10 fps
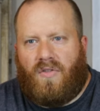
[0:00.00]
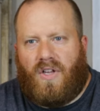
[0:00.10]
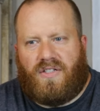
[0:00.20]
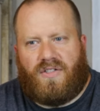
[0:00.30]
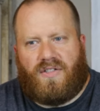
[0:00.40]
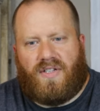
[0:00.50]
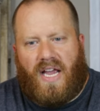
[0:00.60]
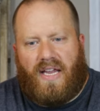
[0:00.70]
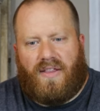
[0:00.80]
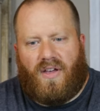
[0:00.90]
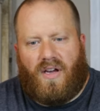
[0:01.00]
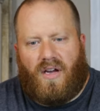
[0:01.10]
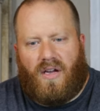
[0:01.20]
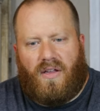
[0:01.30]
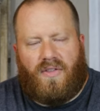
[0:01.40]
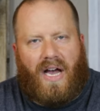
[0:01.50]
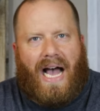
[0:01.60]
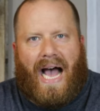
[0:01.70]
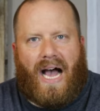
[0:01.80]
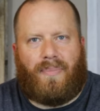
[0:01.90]
let's say the
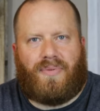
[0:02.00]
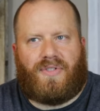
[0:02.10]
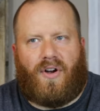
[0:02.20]
hops